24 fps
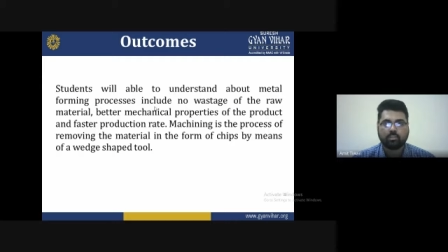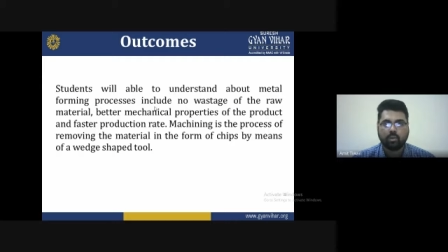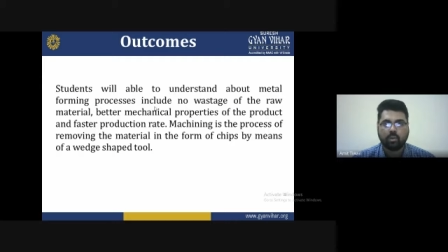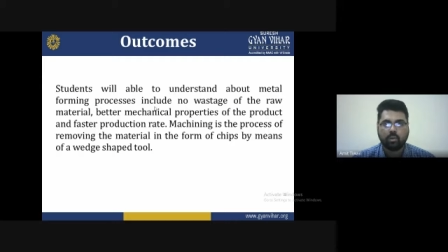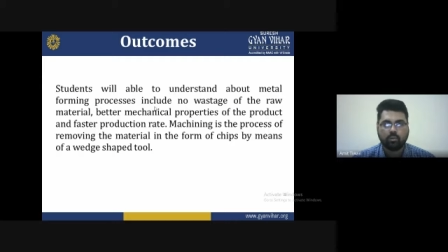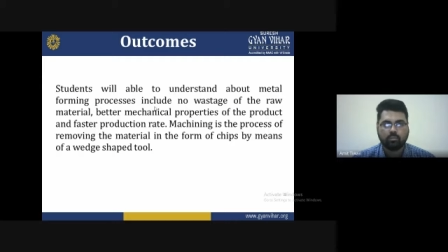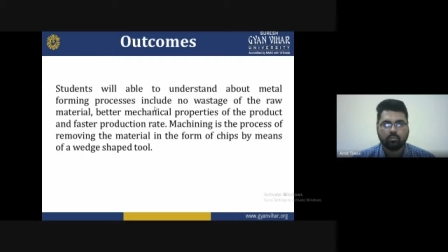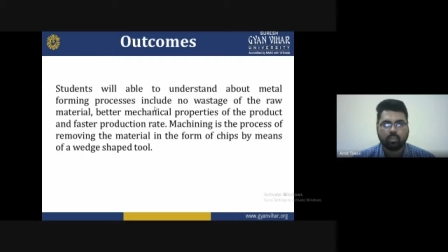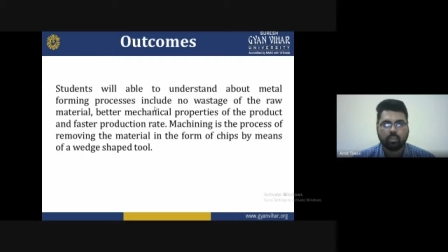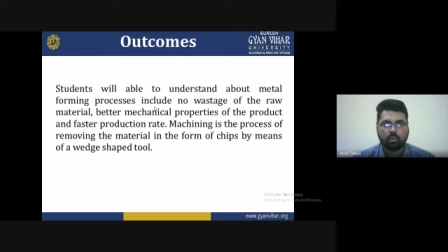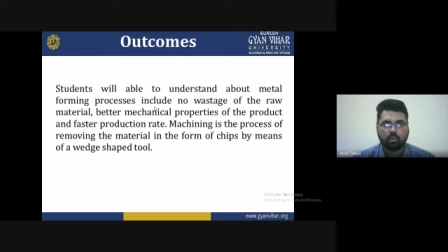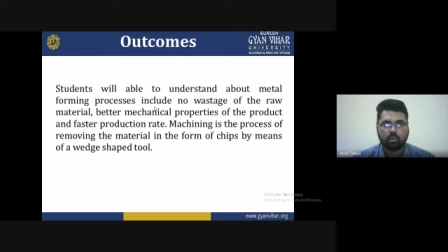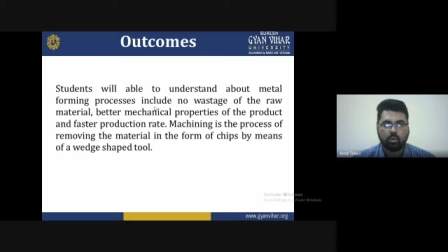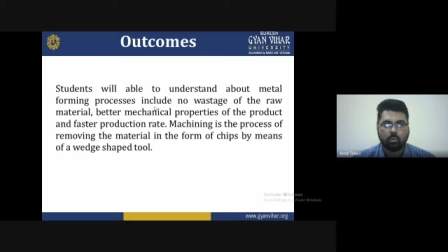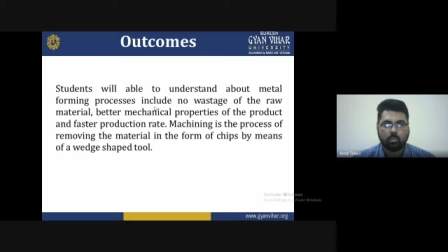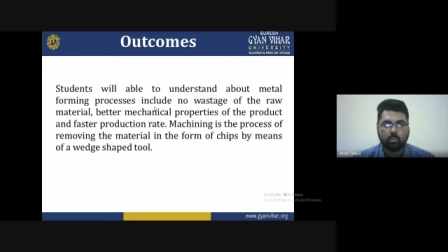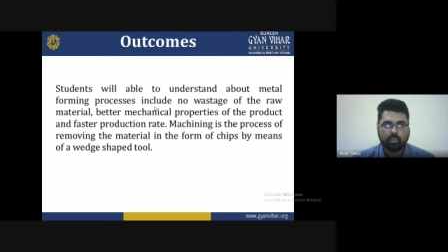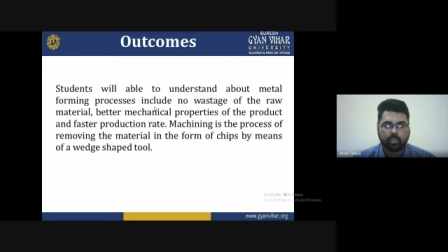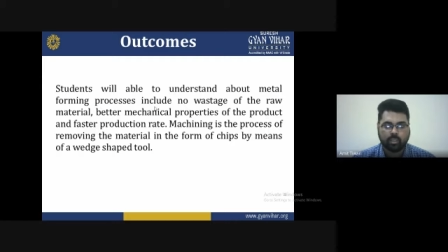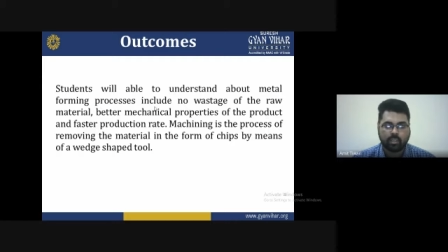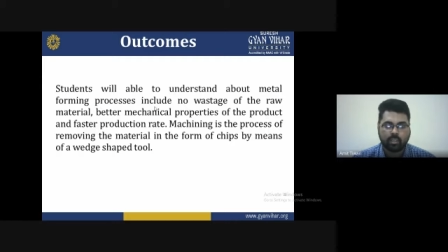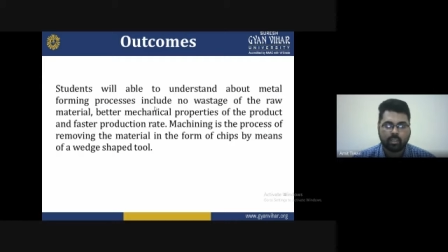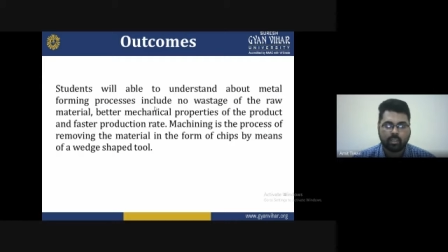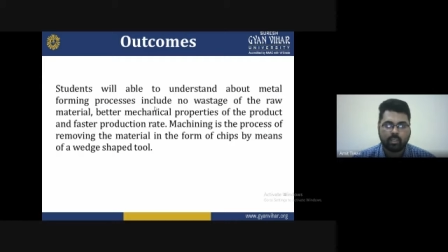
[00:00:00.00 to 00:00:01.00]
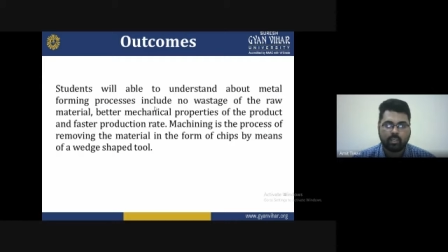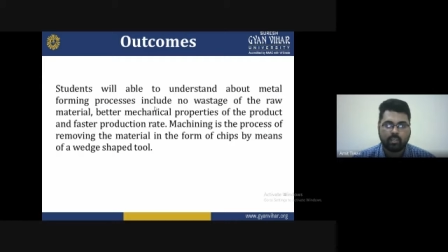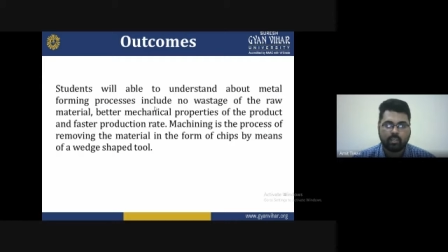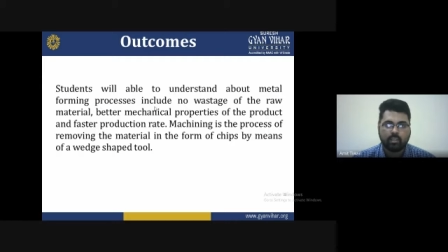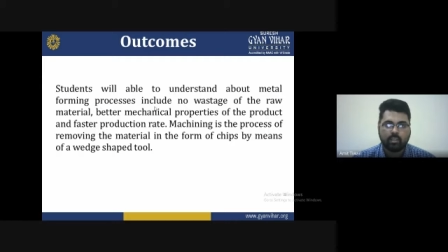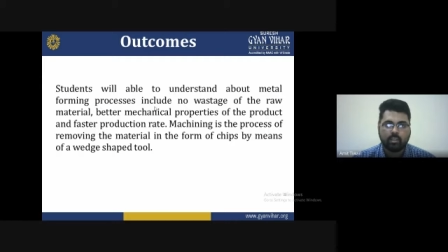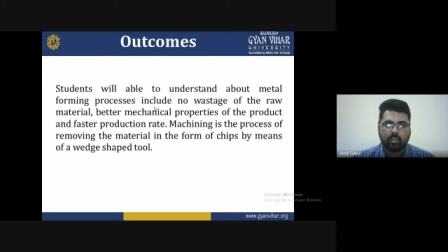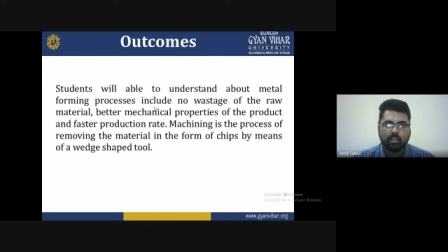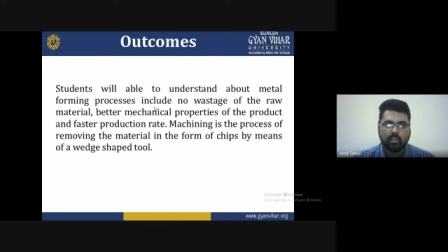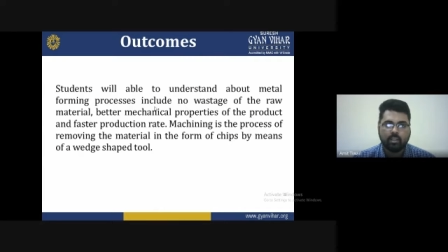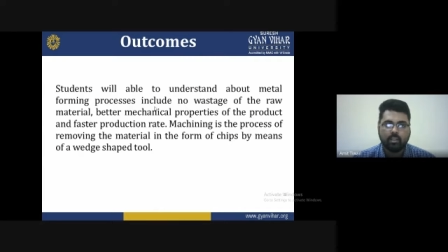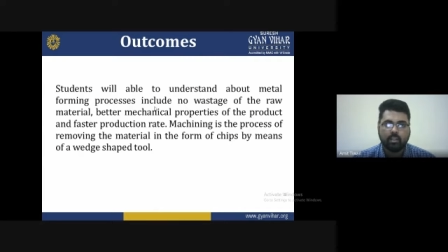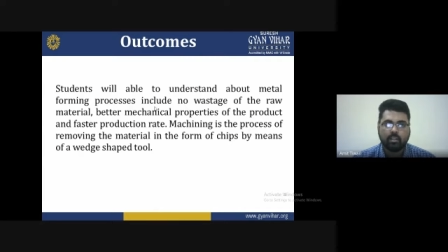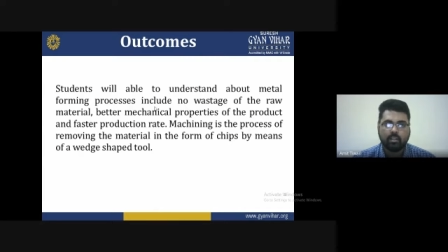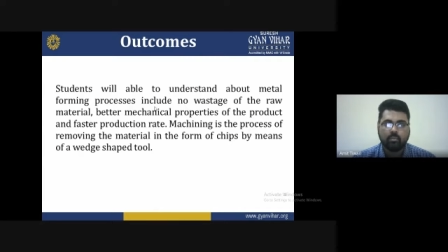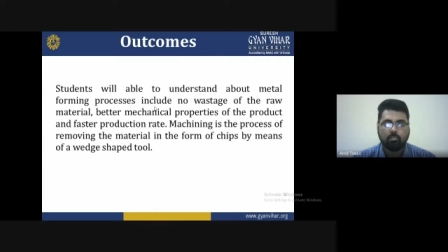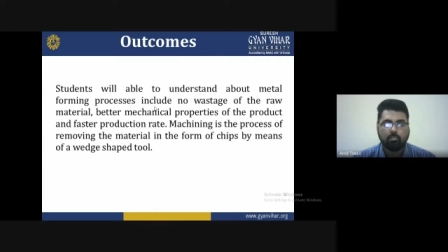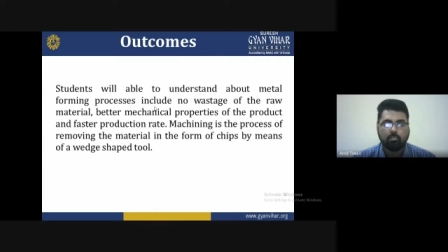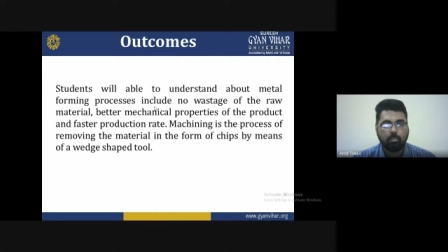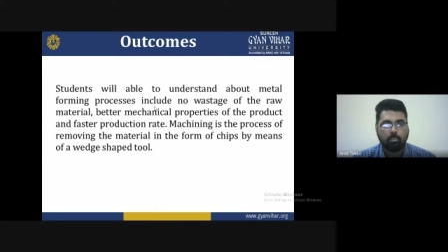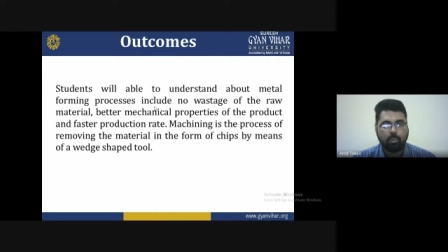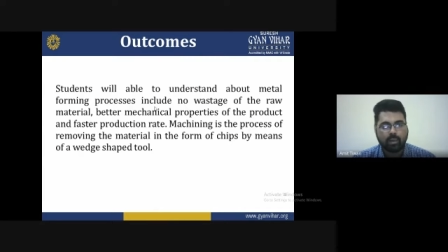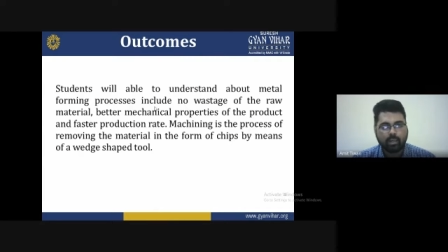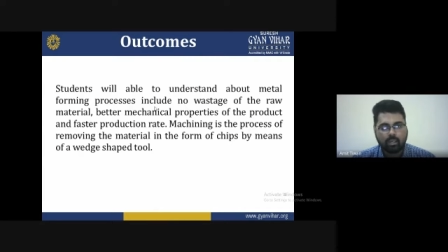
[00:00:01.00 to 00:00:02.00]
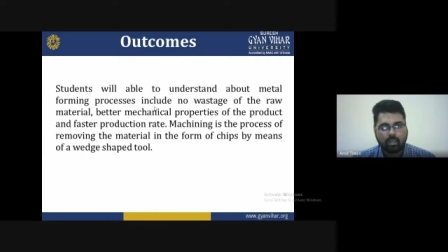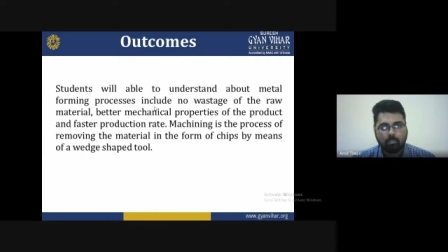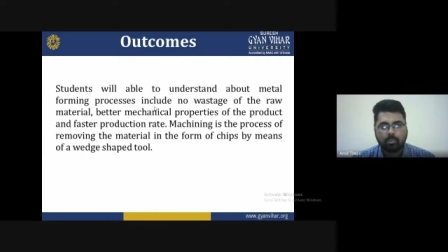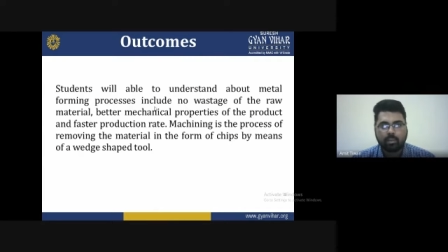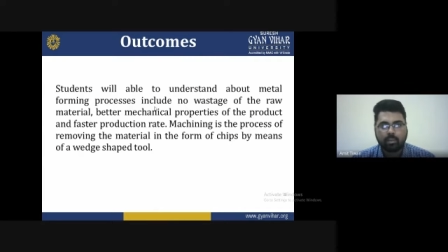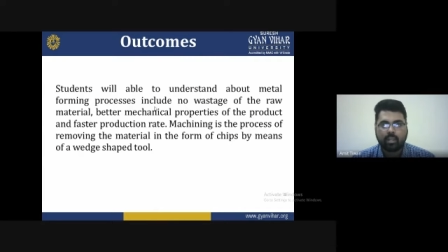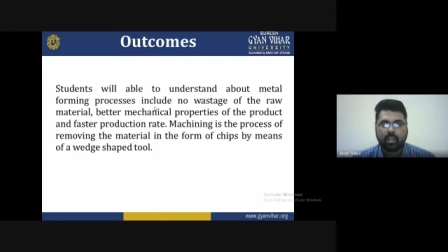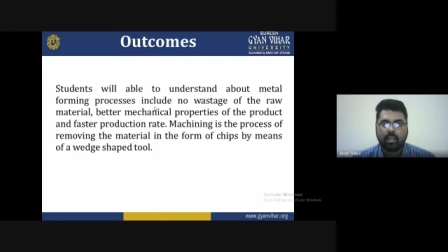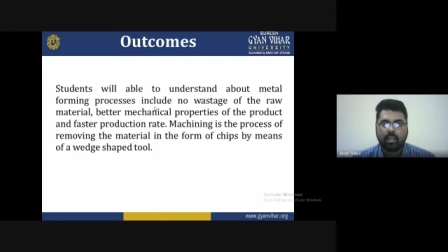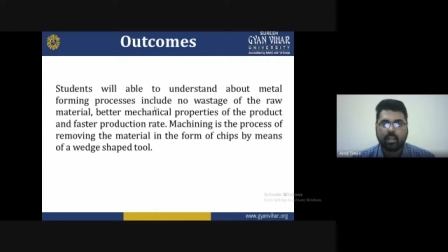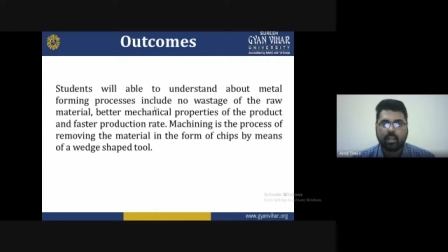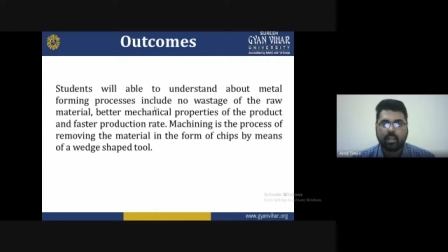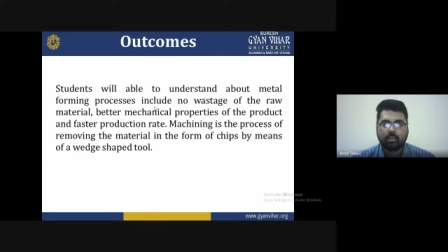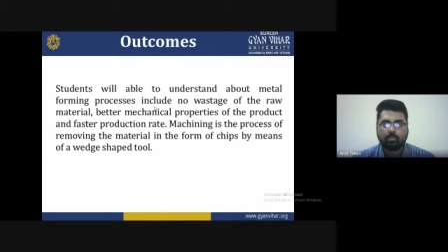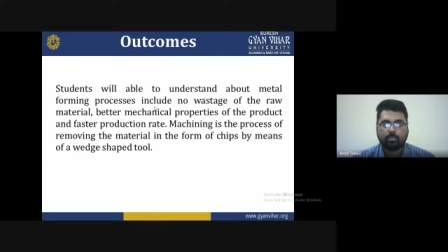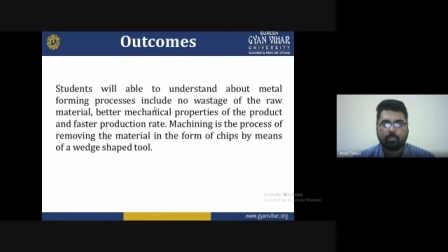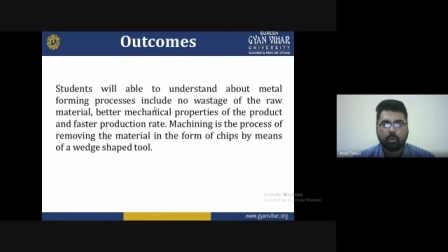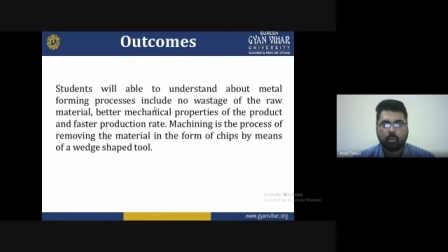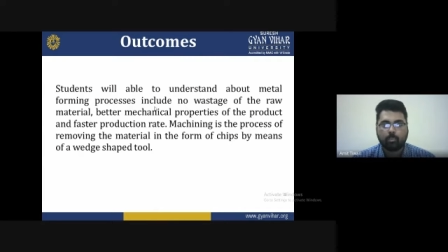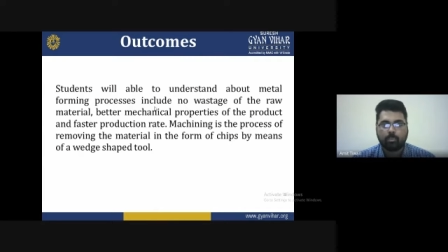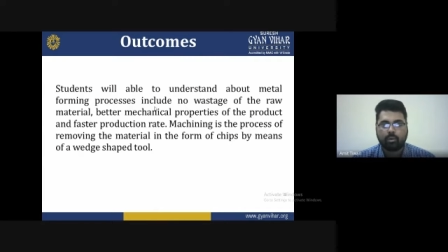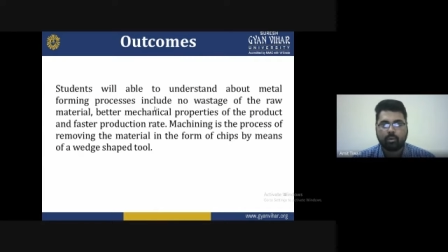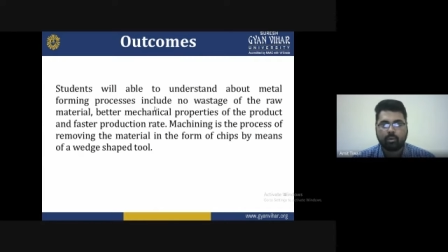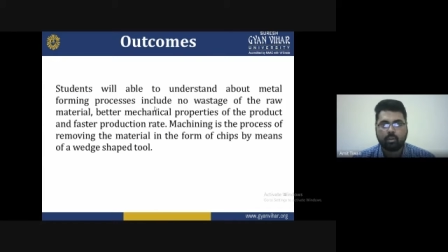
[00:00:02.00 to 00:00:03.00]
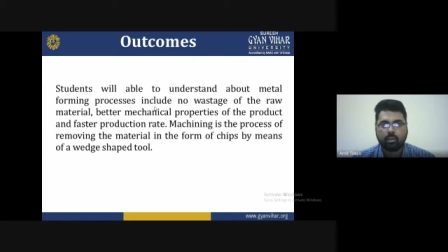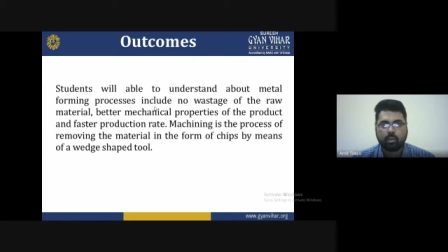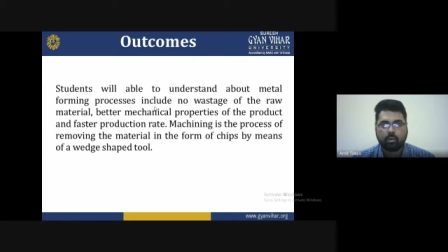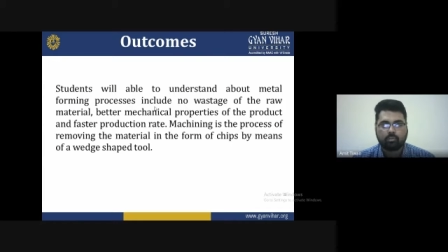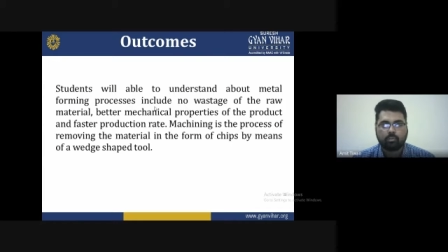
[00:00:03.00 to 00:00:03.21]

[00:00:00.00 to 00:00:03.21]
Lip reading: of the raw material, better mechanical property of